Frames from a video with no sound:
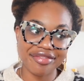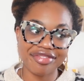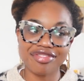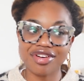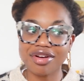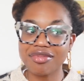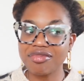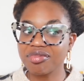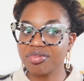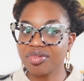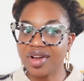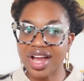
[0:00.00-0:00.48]

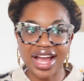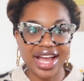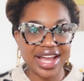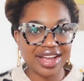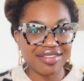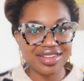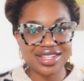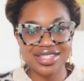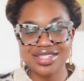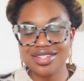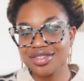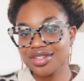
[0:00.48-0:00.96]
from
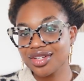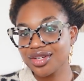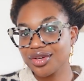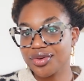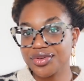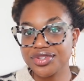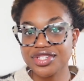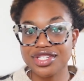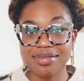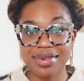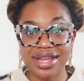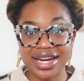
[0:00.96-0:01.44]
5 until he
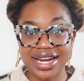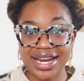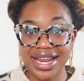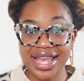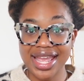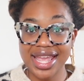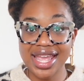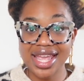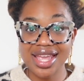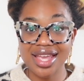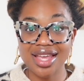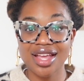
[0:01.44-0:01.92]
goes to bed at
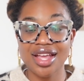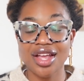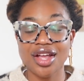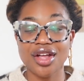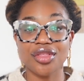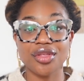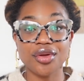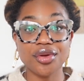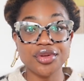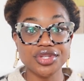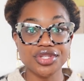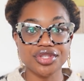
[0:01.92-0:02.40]
8,
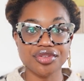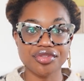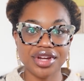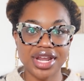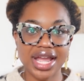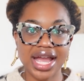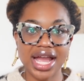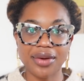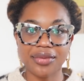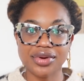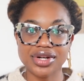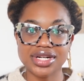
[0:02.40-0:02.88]
those 3
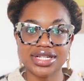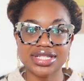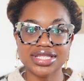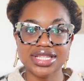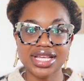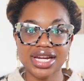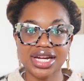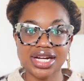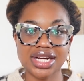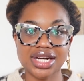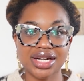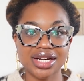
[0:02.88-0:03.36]
hours
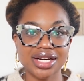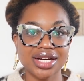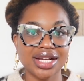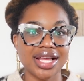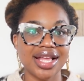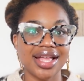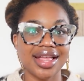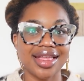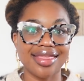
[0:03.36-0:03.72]
there,